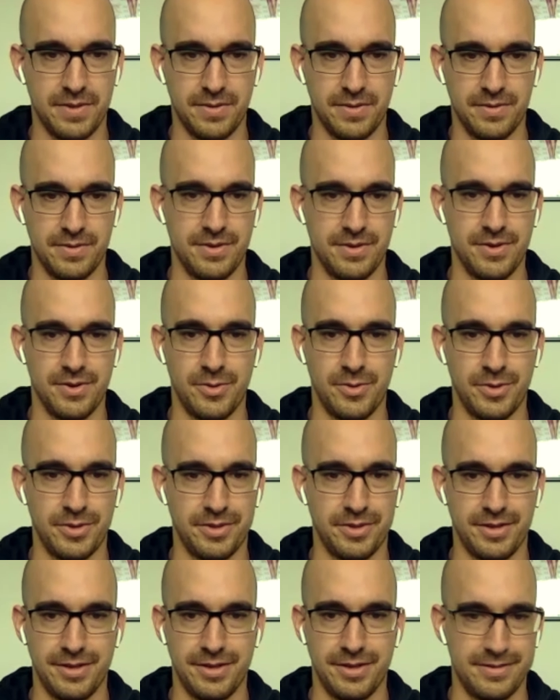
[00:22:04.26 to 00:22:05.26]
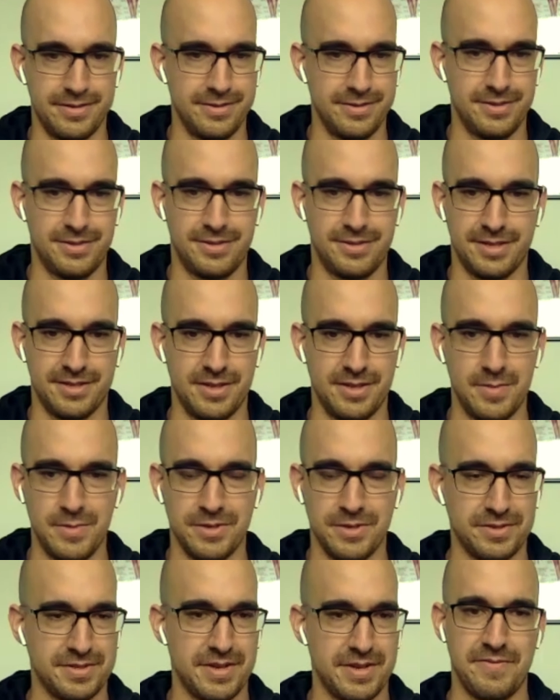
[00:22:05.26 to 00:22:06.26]
than, you know, with a 60
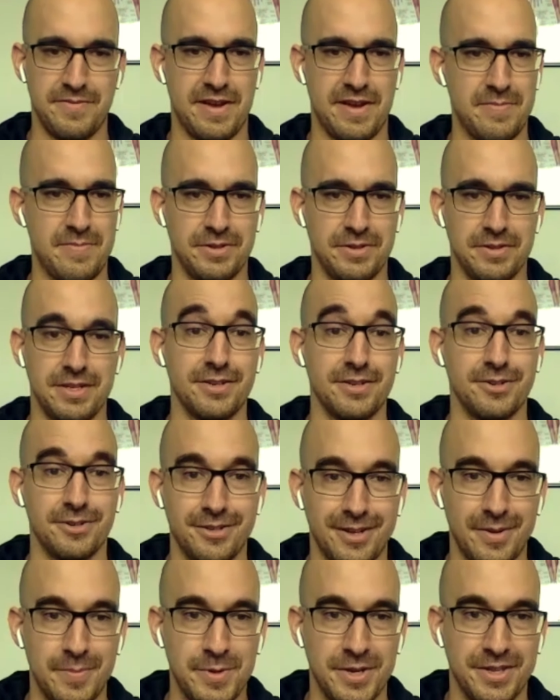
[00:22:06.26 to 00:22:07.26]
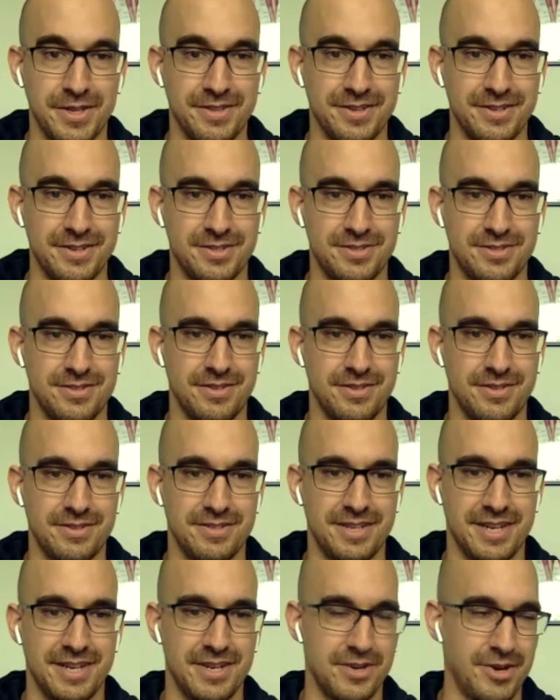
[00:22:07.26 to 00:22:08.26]
mil, 75 mil needle. I mean, there's
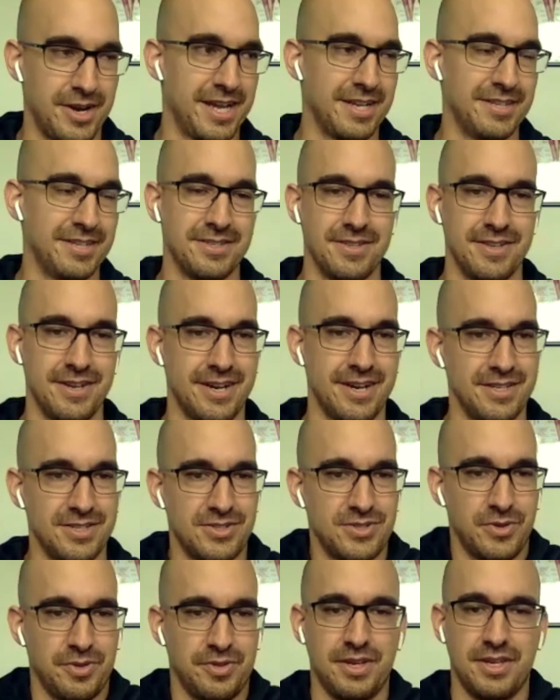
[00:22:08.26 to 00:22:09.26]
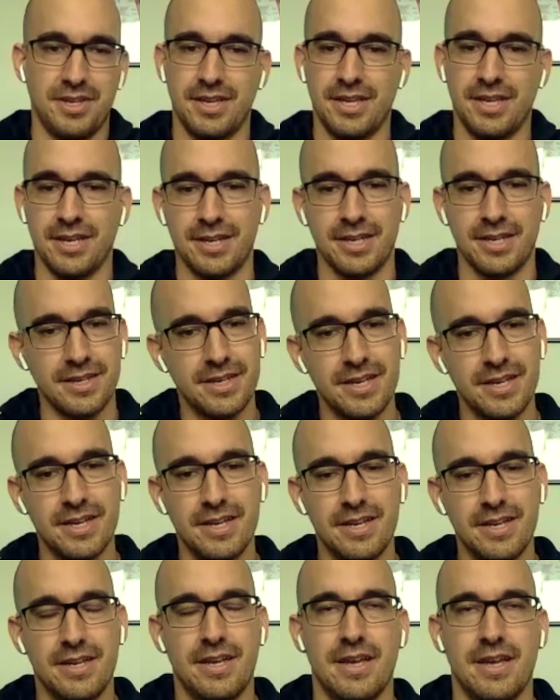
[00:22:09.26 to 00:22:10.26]
digging your hands in there. I just don't think you get it.
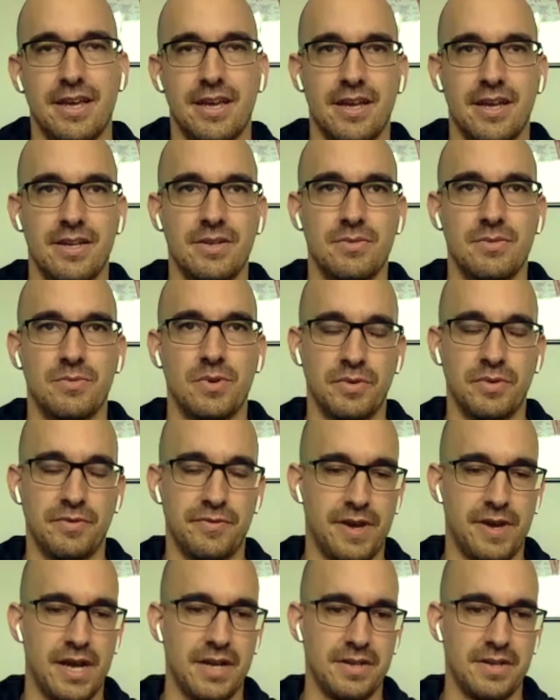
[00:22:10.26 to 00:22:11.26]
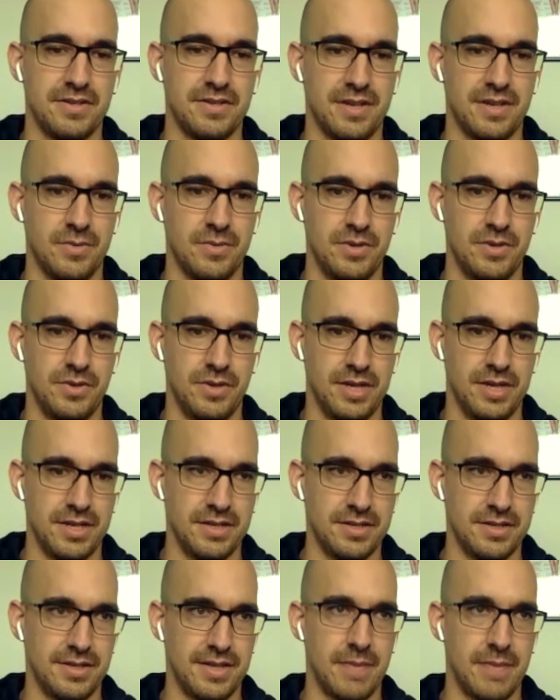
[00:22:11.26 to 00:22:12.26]
And what we find is that when you get
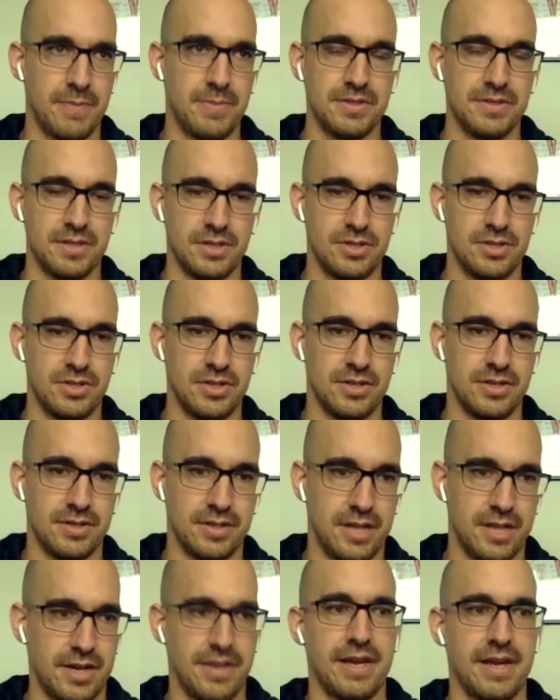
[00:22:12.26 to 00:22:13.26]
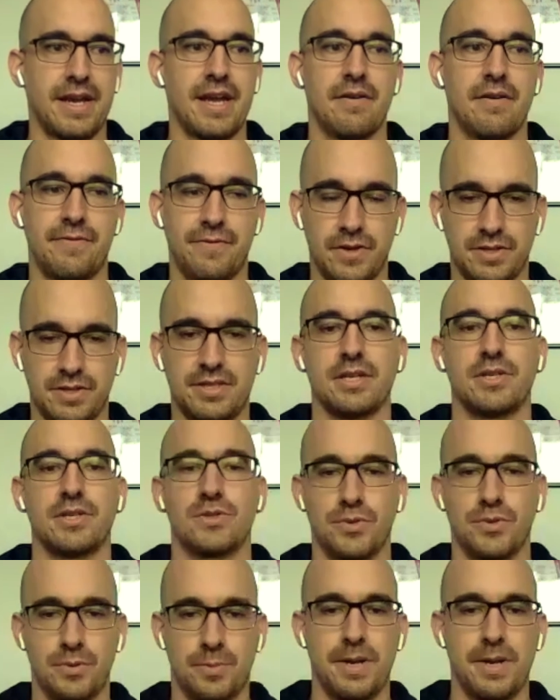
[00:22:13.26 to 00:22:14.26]
into that position, a lot of that kind of front side
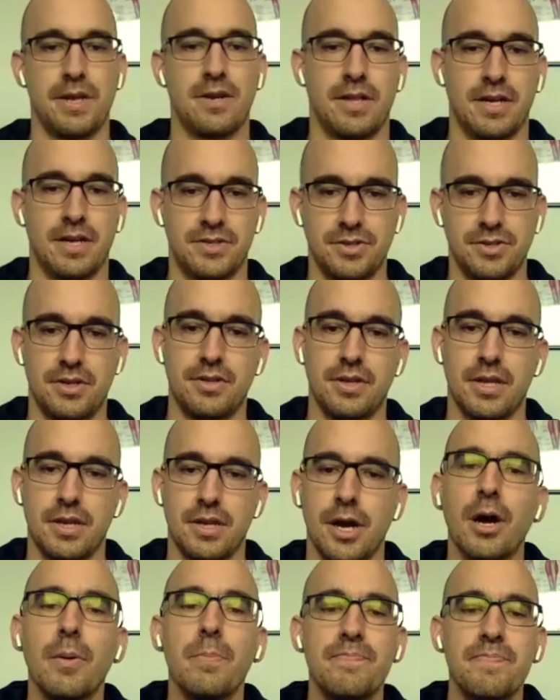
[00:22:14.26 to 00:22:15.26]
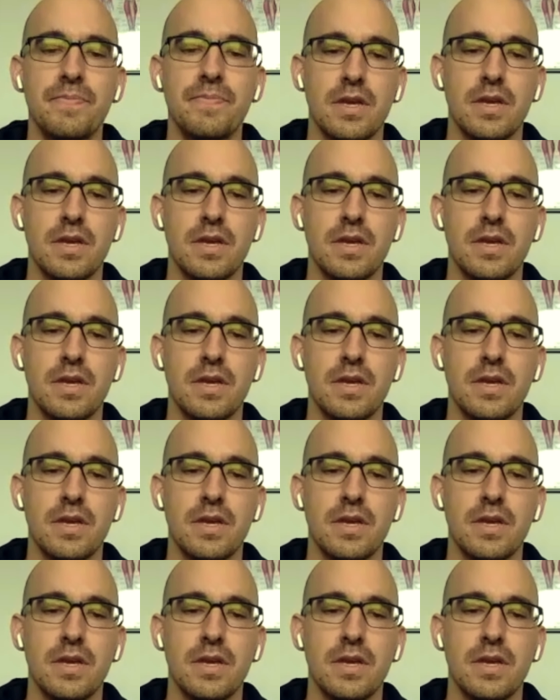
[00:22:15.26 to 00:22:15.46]
shoulder pain will actually clean up.